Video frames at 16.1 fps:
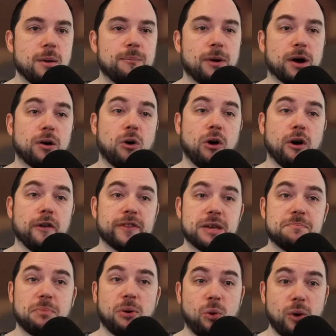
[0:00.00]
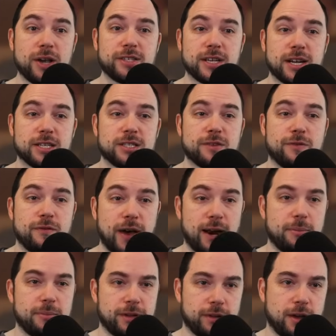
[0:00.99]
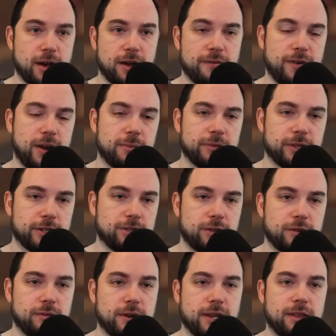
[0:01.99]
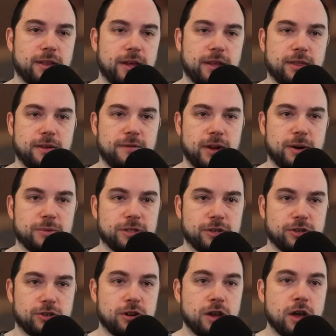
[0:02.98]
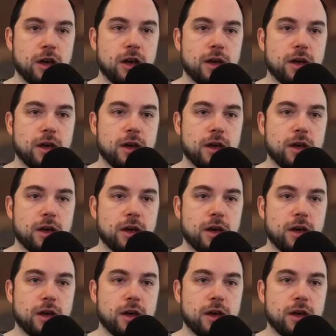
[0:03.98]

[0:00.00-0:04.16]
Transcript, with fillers: But on the poisonous venom lizard, right, like the Venomous Lizard,